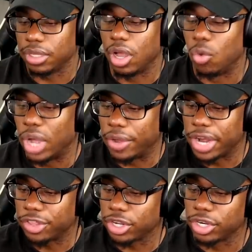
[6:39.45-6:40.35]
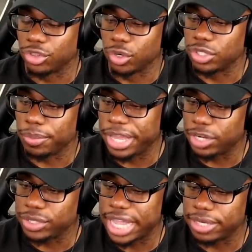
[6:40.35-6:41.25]
Oh, wow, now they're gonna throw
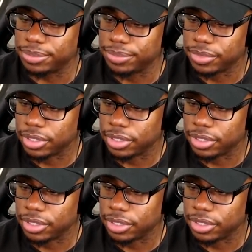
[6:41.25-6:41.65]
tomatoes at him?